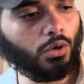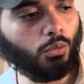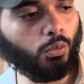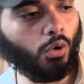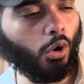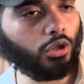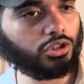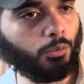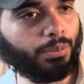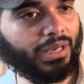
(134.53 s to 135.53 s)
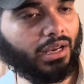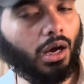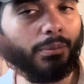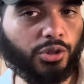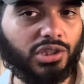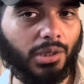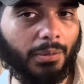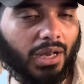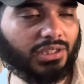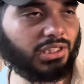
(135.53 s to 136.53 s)
will also pick up, your
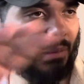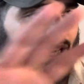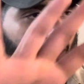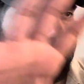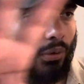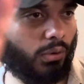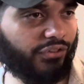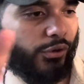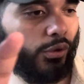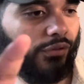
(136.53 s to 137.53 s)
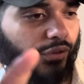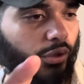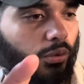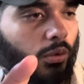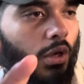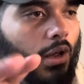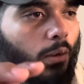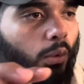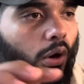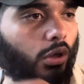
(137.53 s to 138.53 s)
subconscious mind, your peripheral view
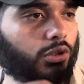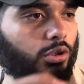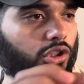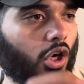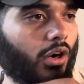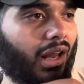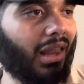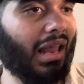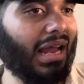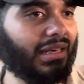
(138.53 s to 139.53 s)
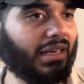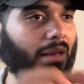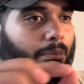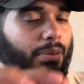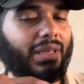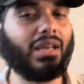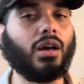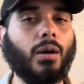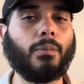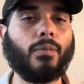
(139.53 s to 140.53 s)
will also start aligning and picking
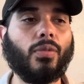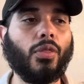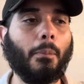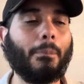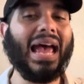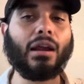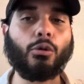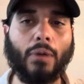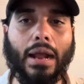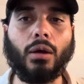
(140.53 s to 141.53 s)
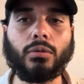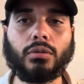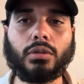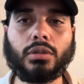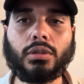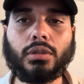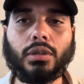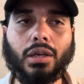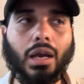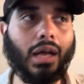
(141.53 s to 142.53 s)
up the background
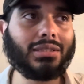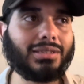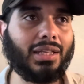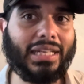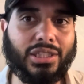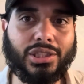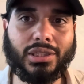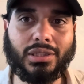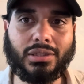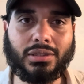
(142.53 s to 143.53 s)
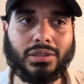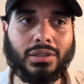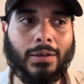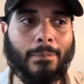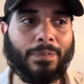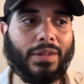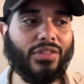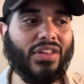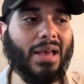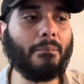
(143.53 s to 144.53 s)
constellations
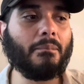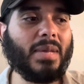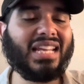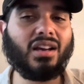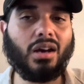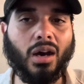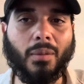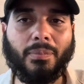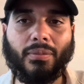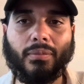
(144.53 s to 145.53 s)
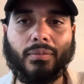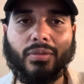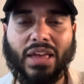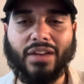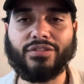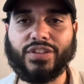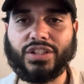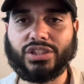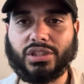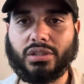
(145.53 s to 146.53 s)
that make up that
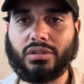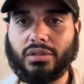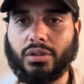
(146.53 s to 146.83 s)
vision,